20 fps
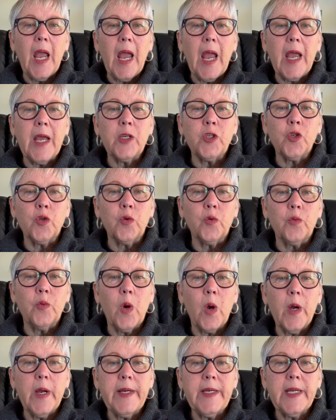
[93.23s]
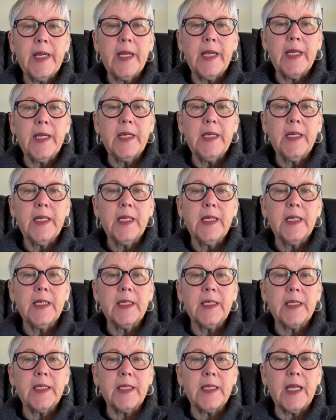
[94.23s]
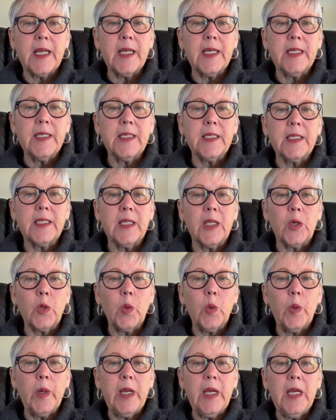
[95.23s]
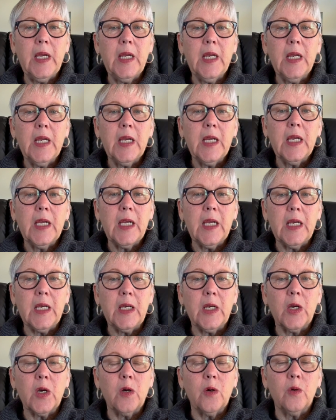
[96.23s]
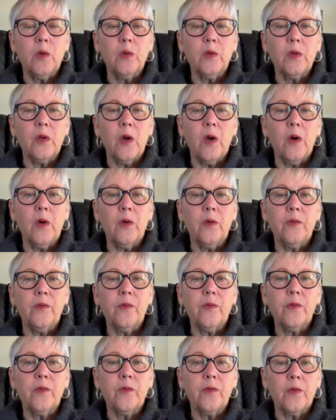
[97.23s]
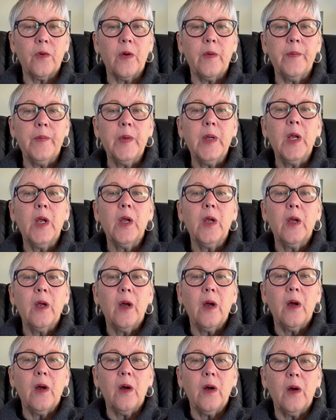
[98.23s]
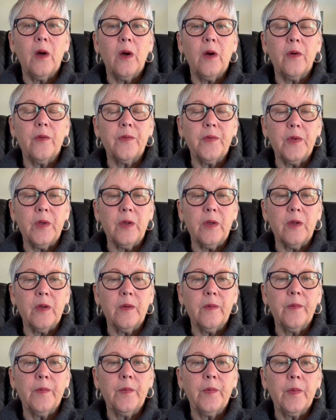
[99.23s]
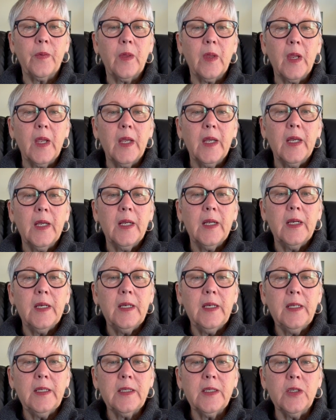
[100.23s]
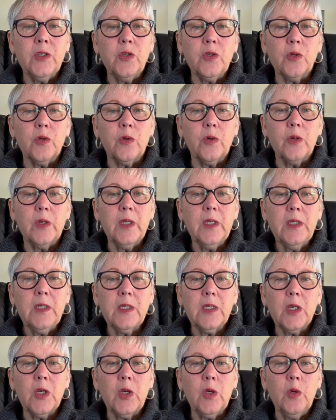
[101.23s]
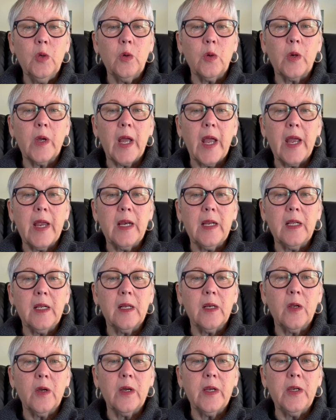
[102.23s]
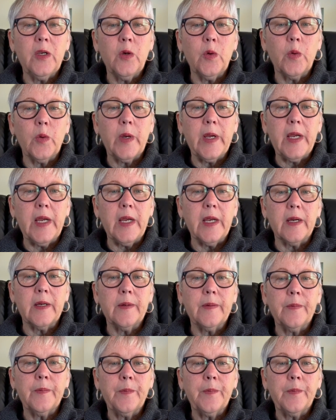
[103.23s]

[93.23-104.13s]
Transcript: At your right hand stands the queen in gold of from Ophir. Listen, daughters, look and incline your ear.